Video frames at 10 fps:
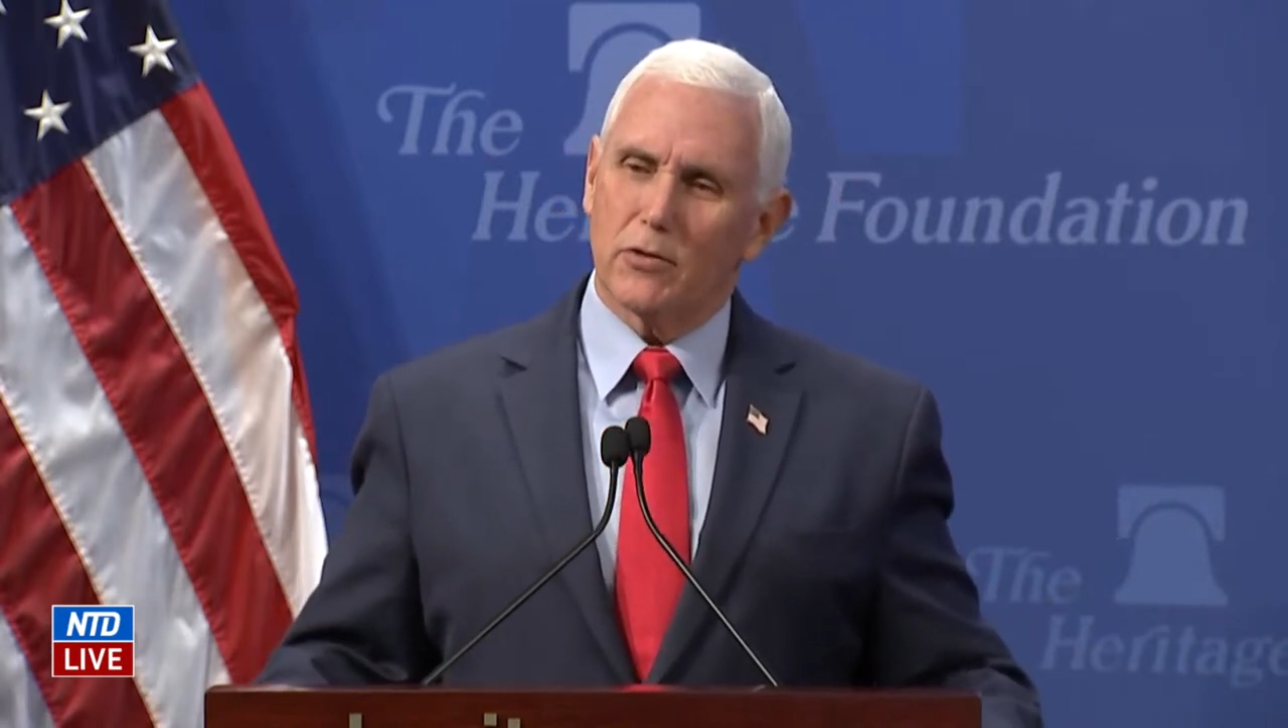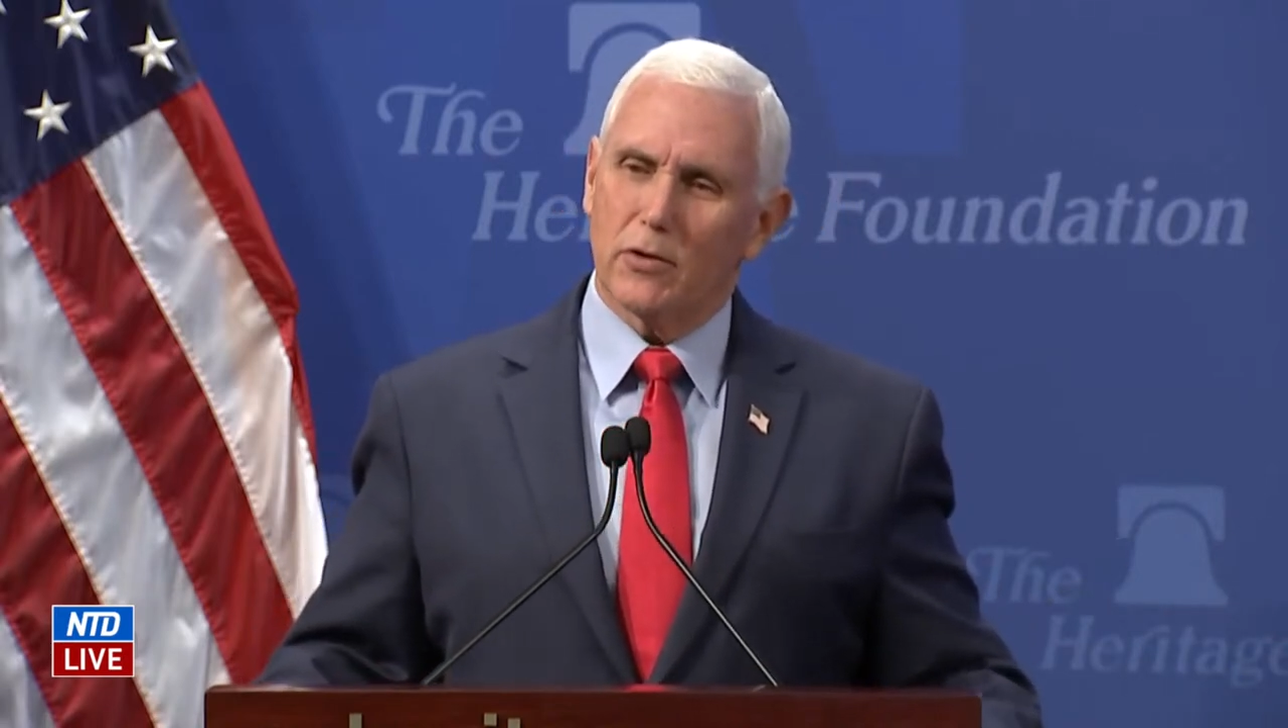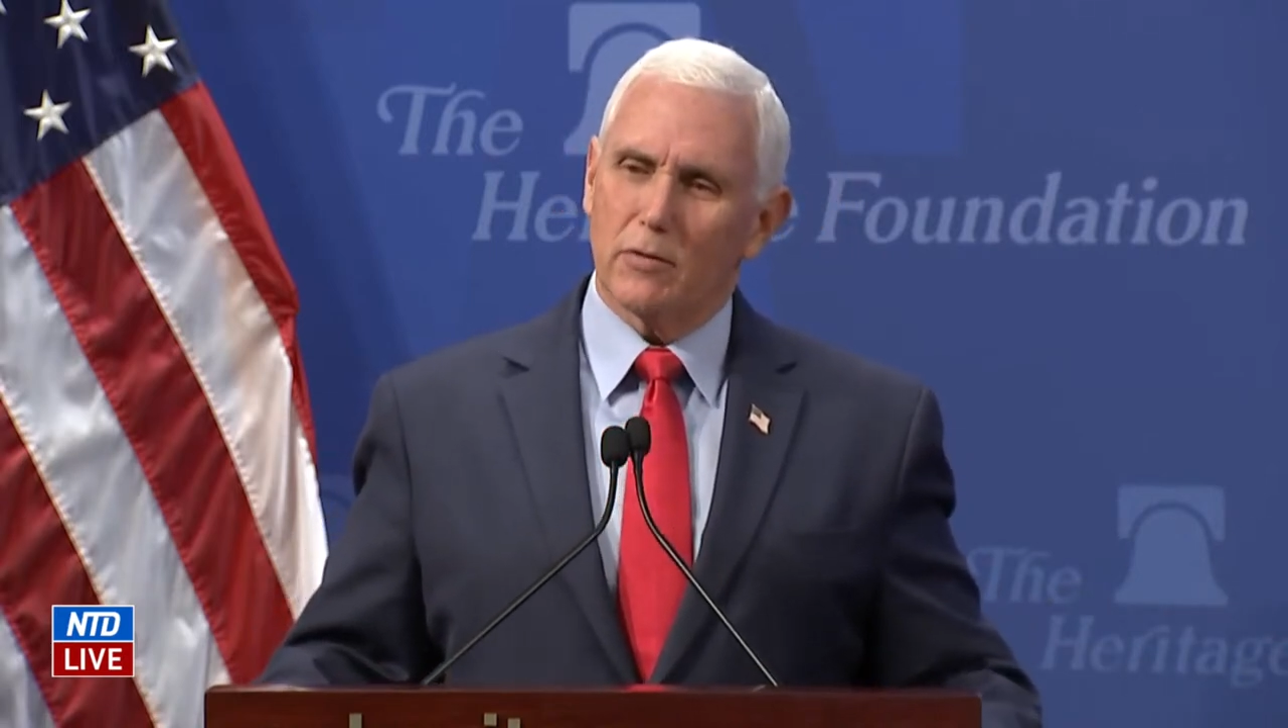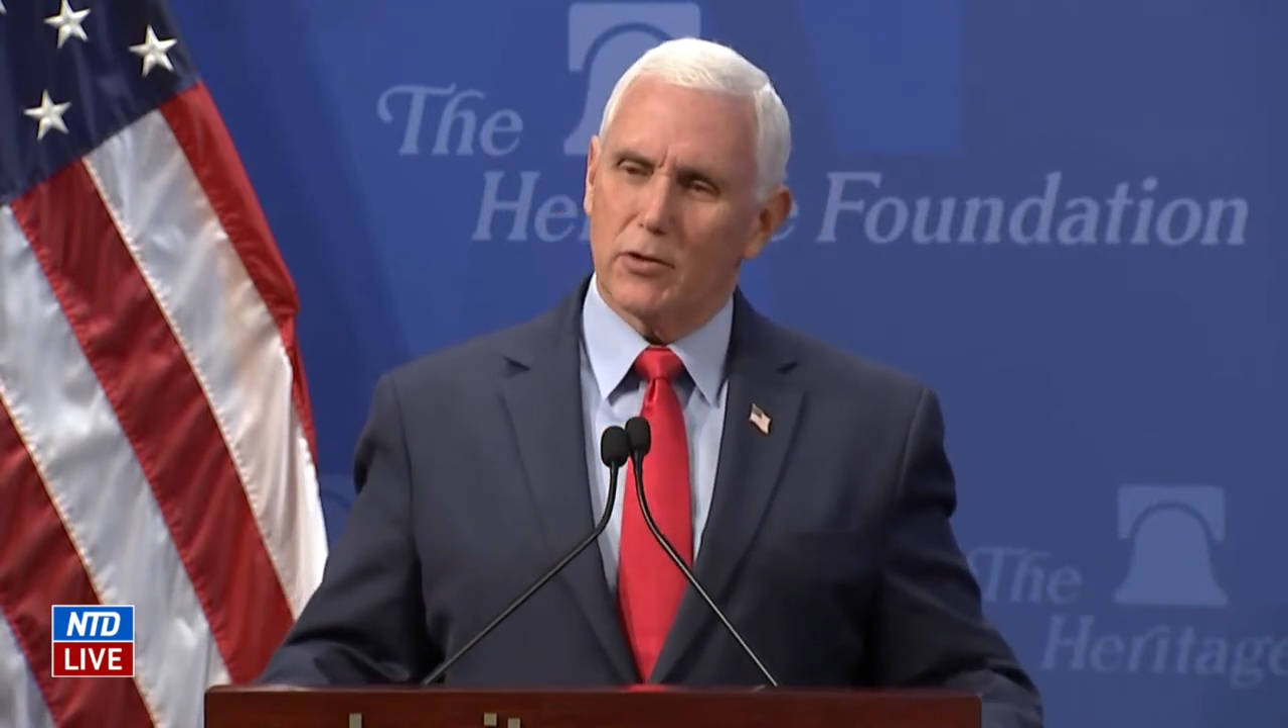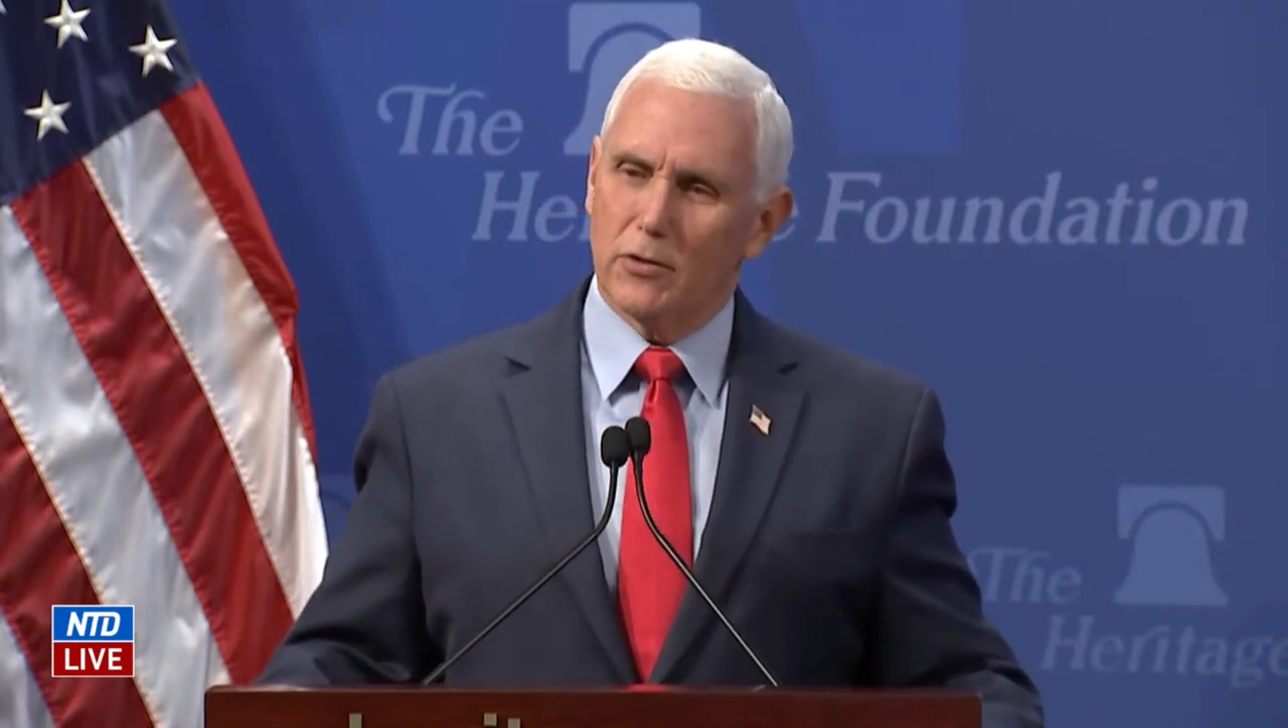
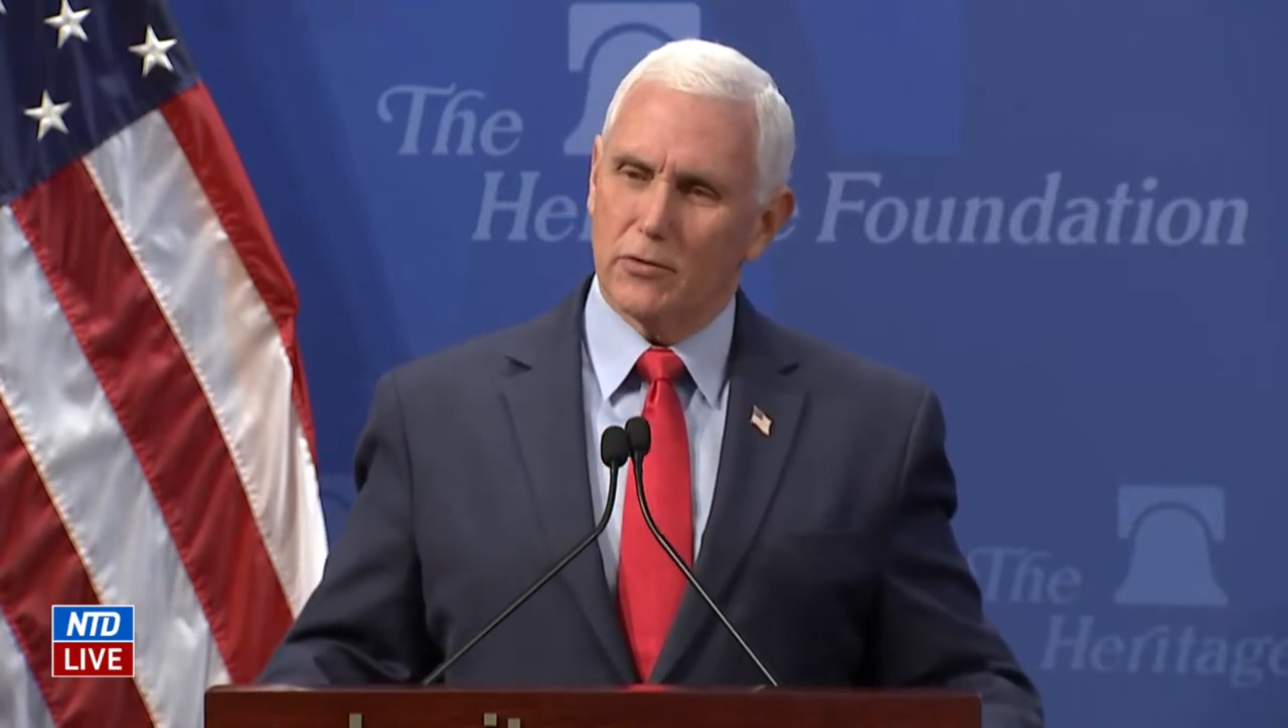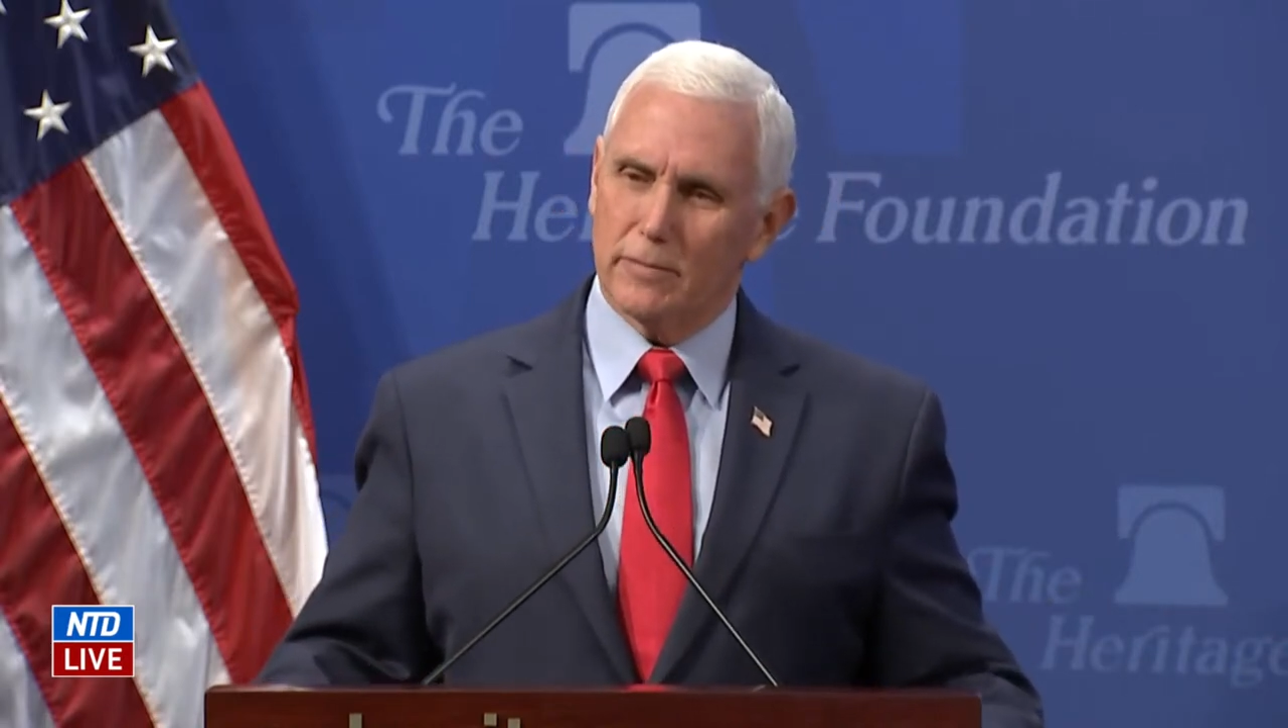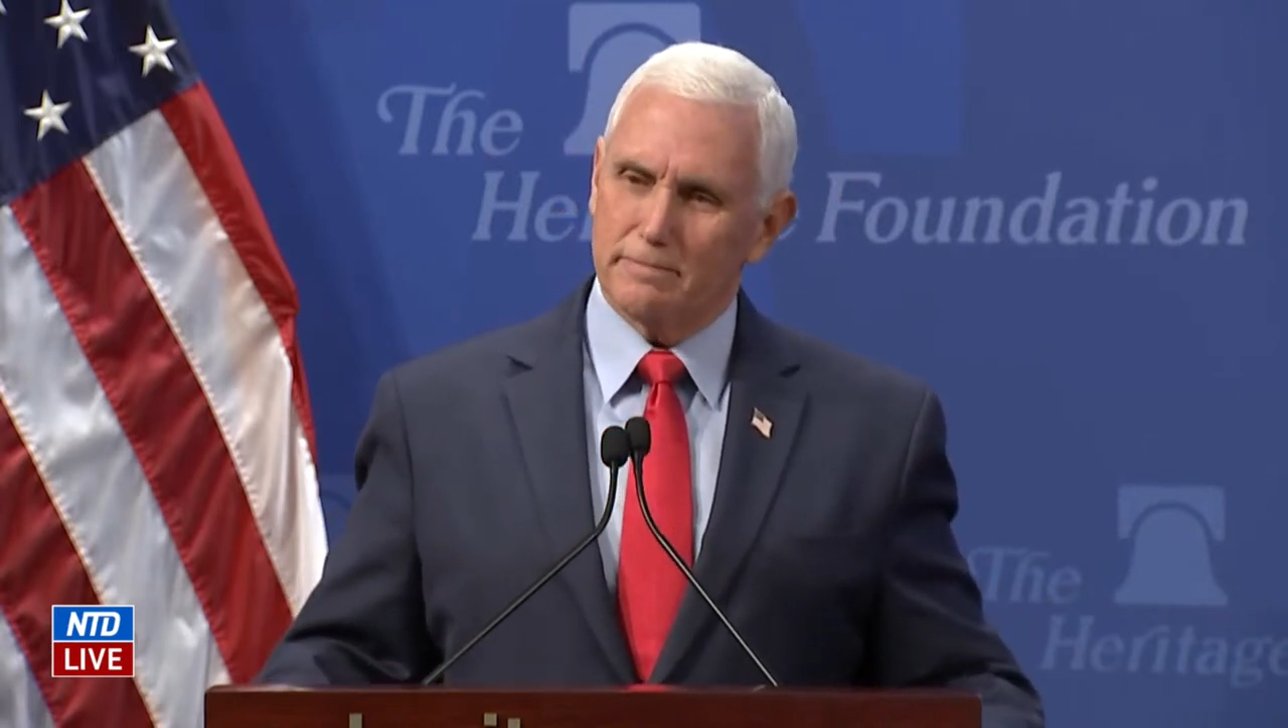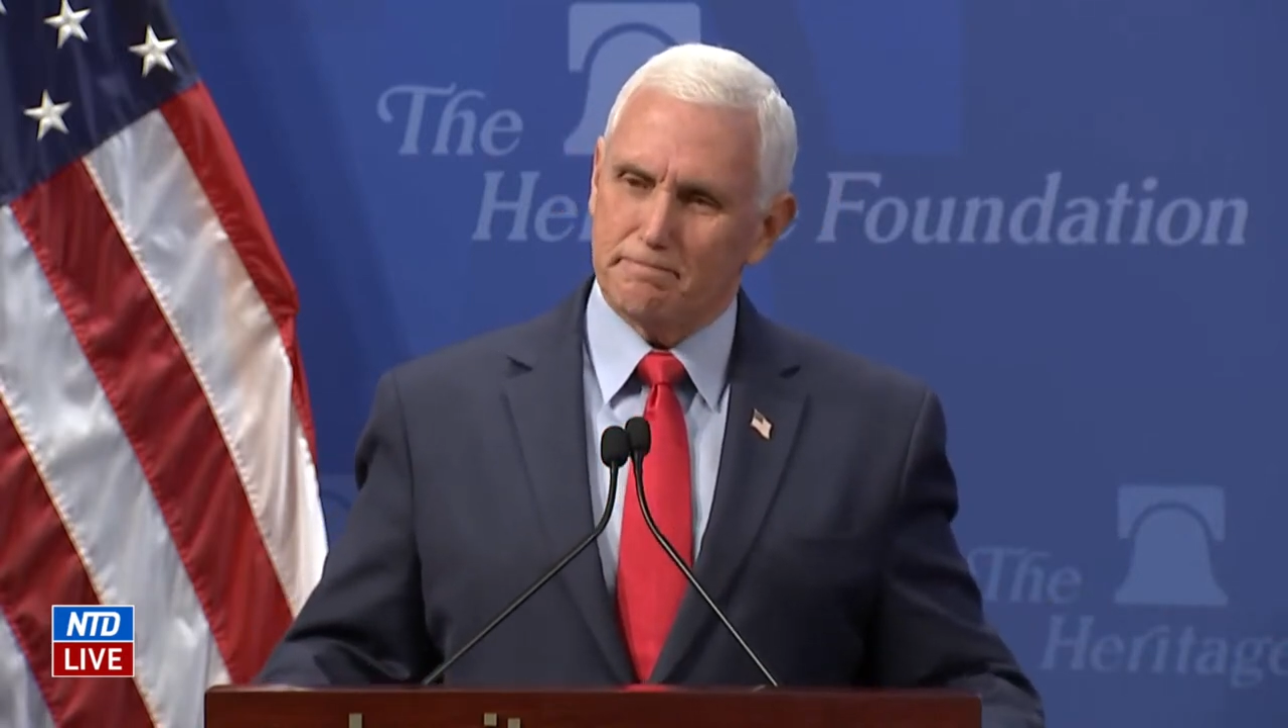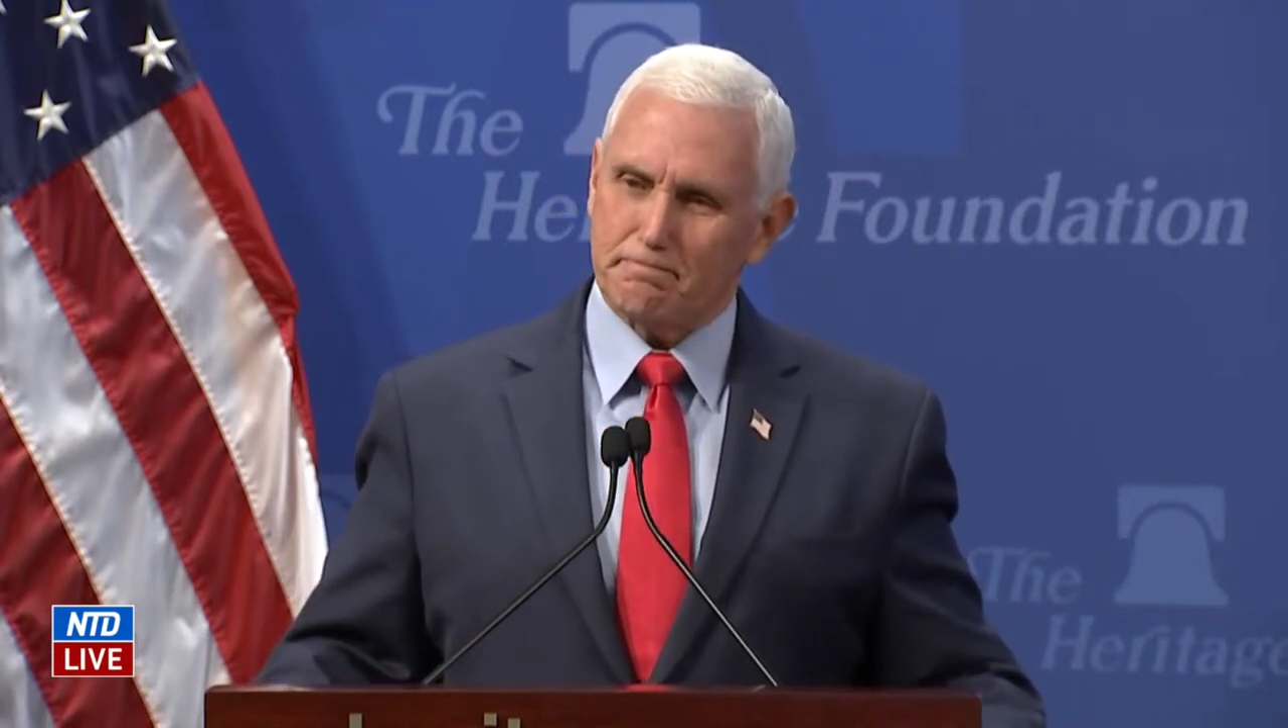
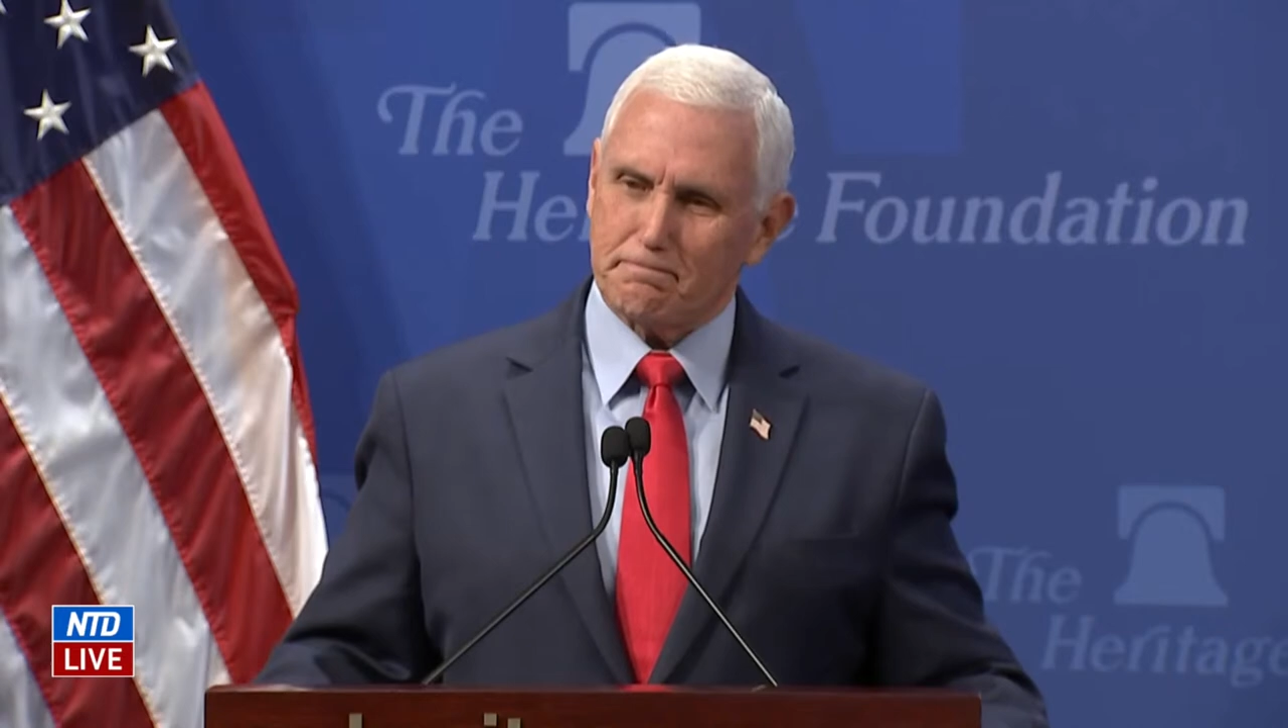conservatism.